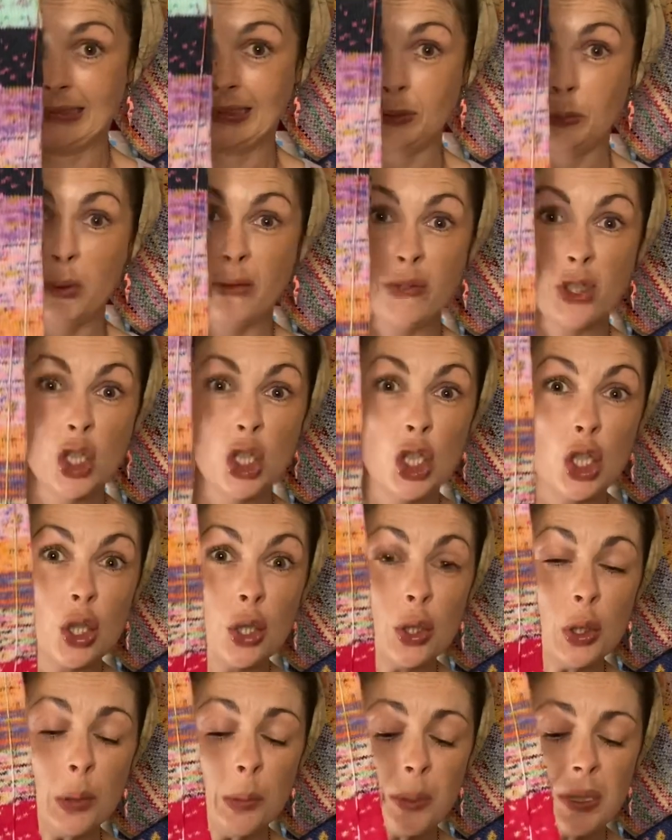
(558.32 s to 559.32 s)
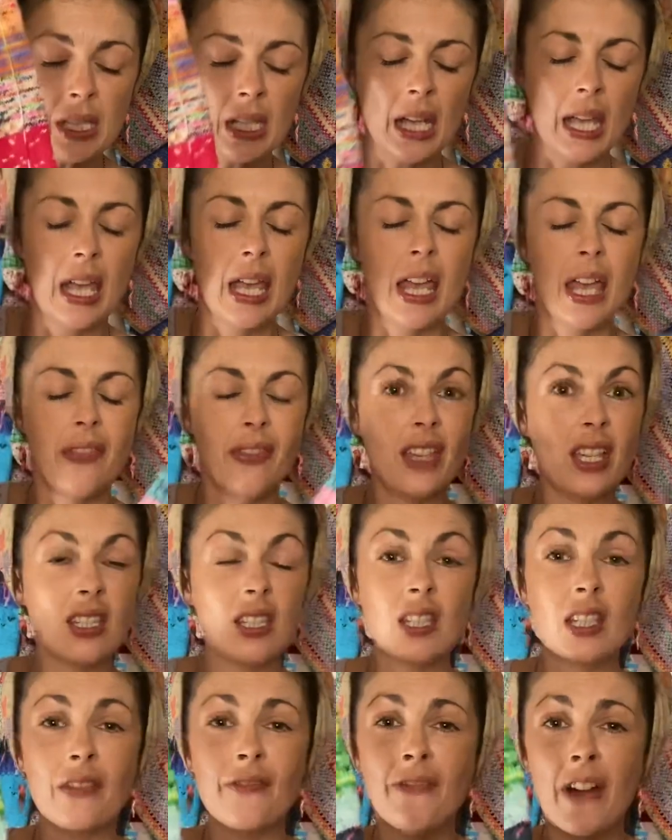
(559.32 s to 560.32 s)
with tubes. This
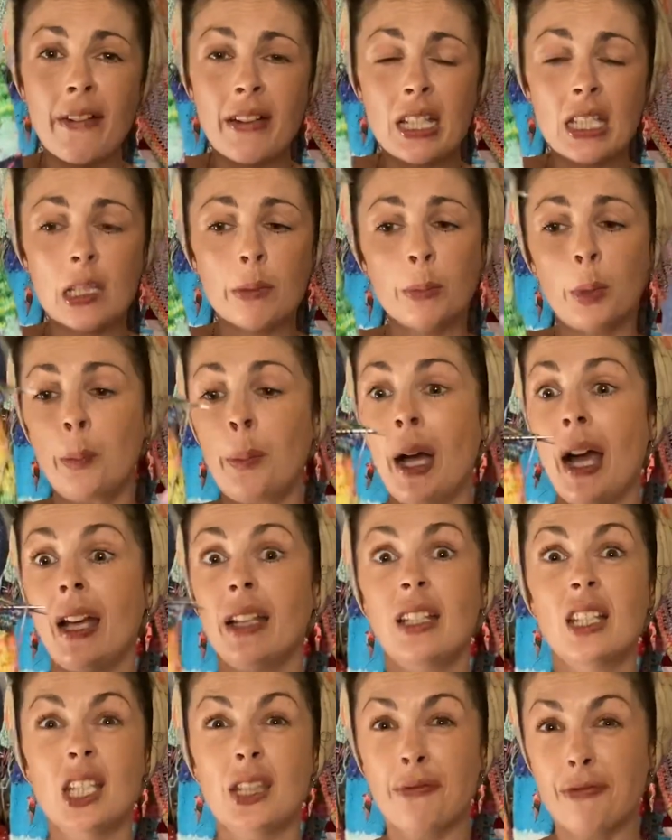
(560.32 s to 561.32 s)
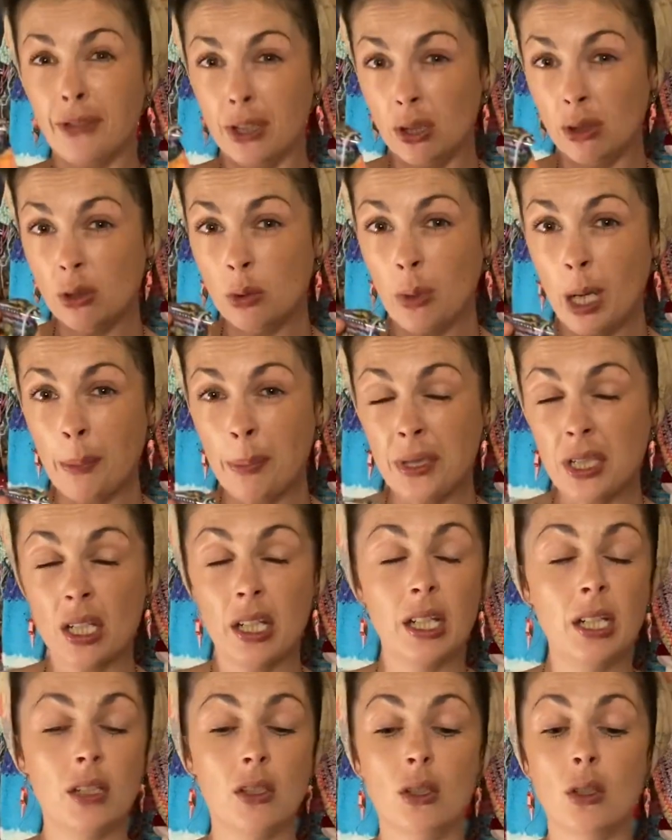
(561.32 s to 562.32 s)
is a very simple pattern. It's free on the
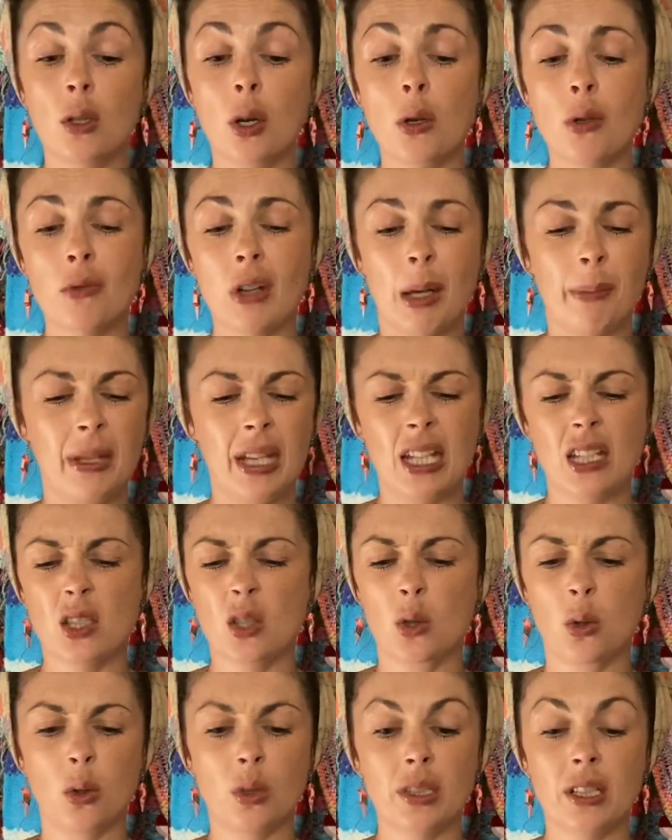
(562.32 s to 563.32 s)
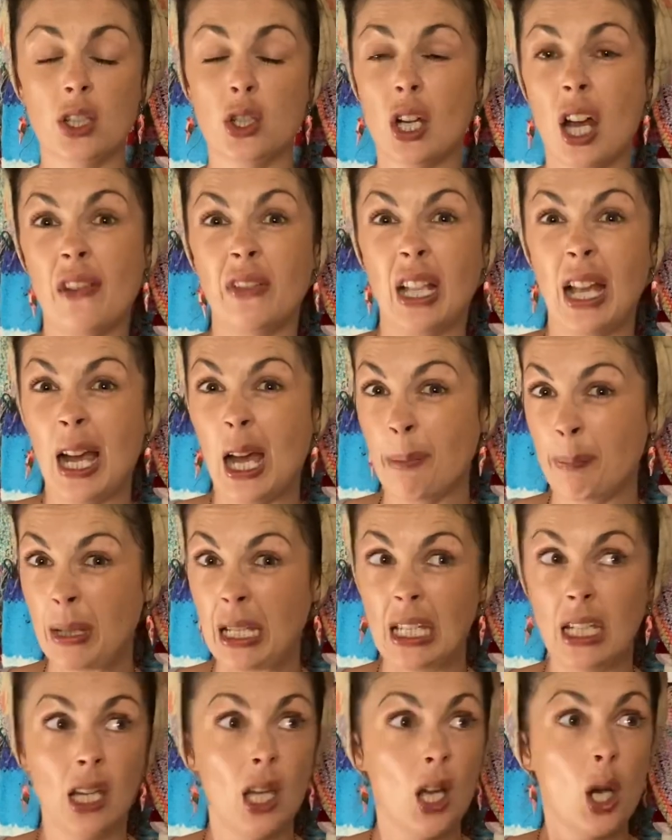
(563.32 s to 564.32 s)
website. You can go and grab it. It's called the Travel
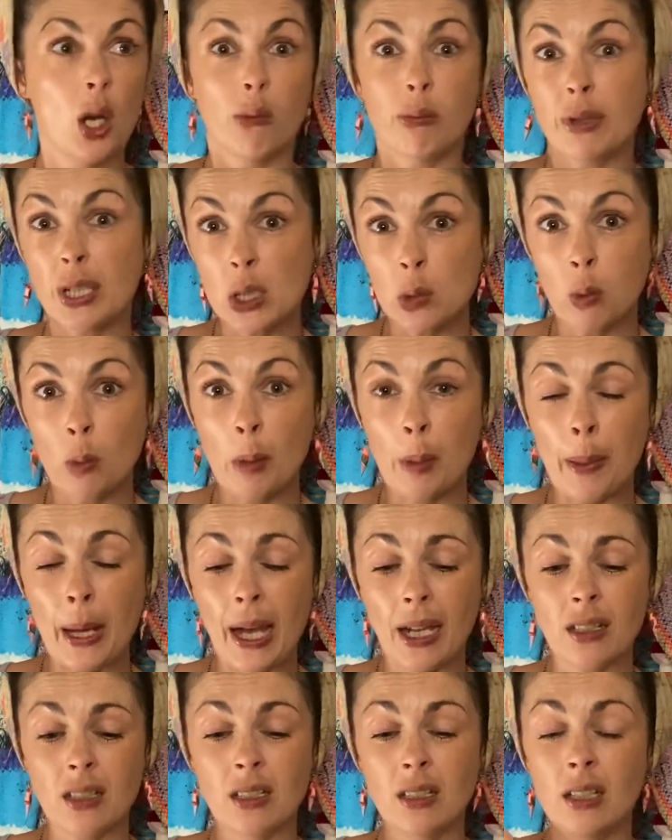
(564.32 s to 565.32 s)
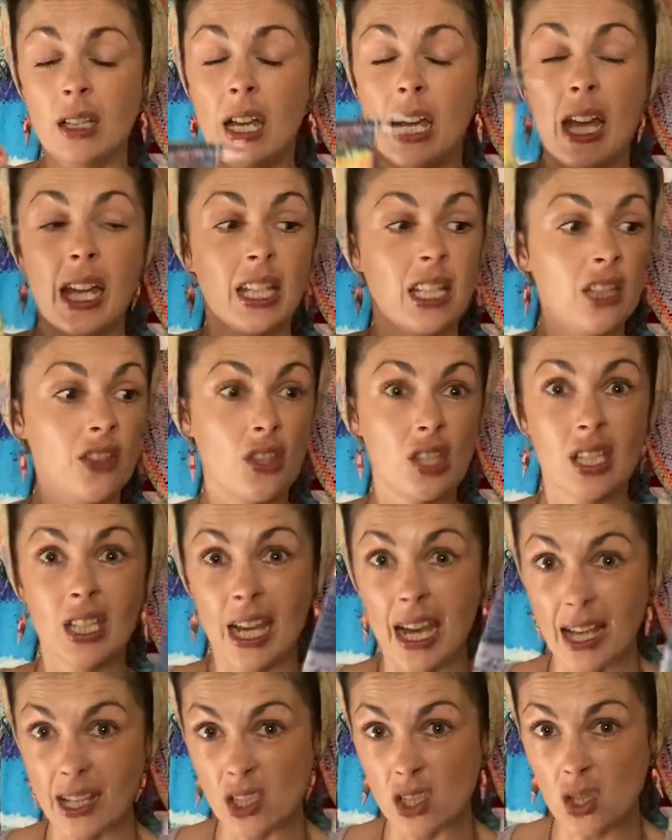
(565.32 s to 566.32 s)
Happy Wrist Warmer pattern. You just
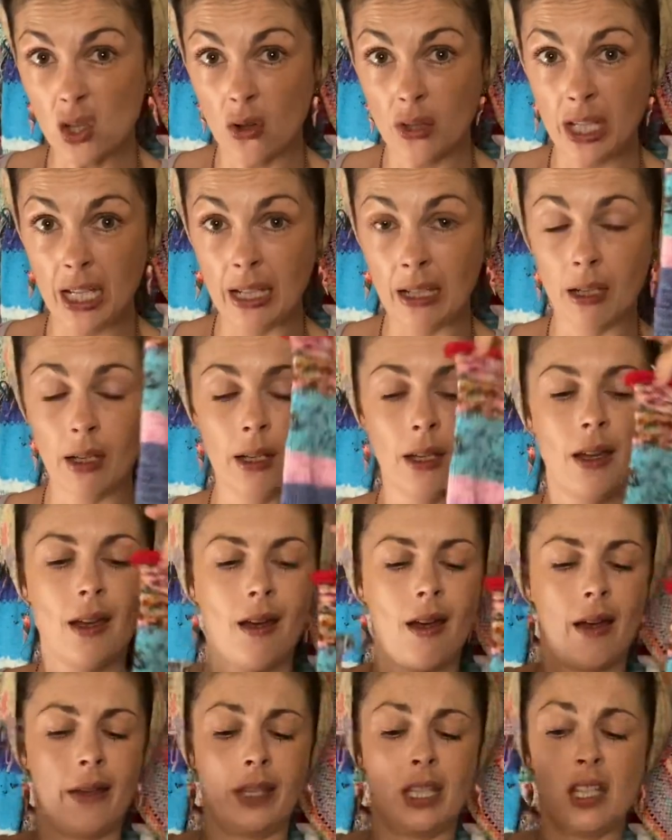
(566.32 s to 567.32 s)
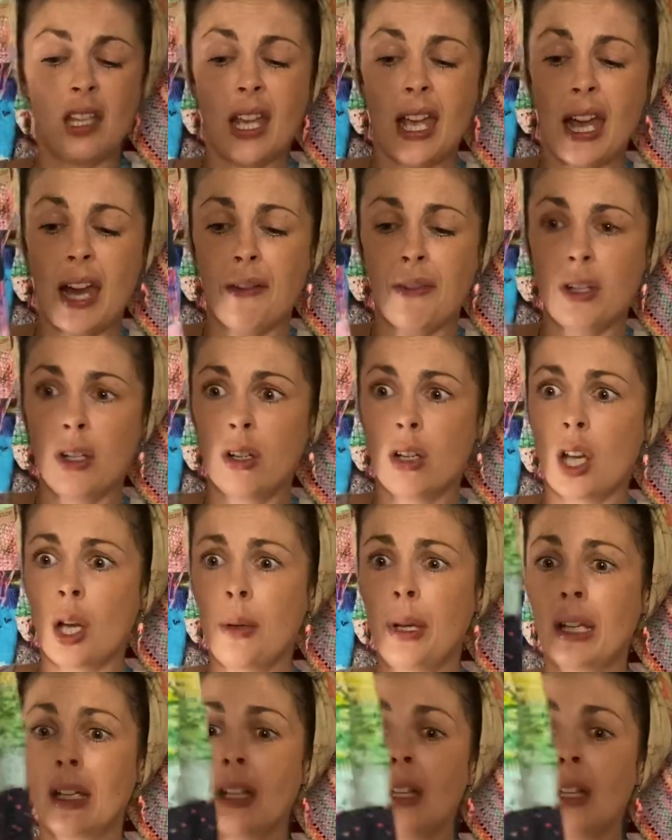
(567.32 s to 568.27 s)
cast on here and then you carry on going.